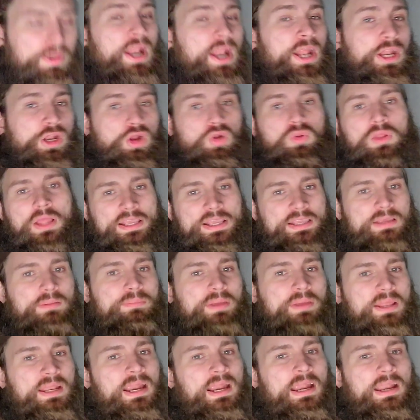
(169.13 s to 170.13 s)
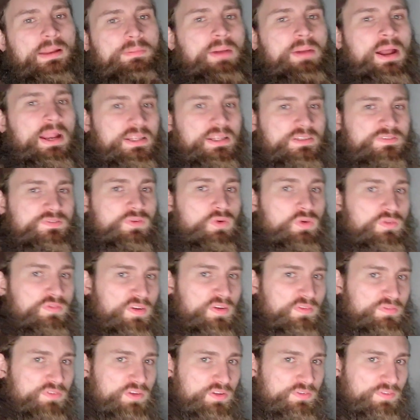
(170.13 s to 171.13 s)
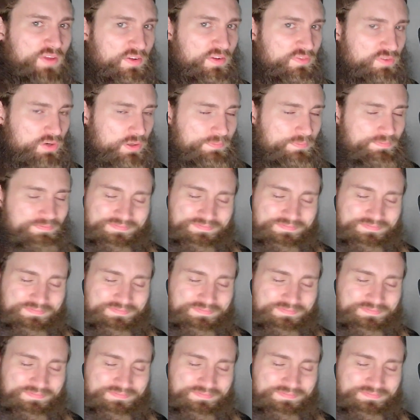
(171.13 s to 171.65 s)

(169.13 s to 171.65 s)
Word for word: don't like him being at a minus 450 favorite.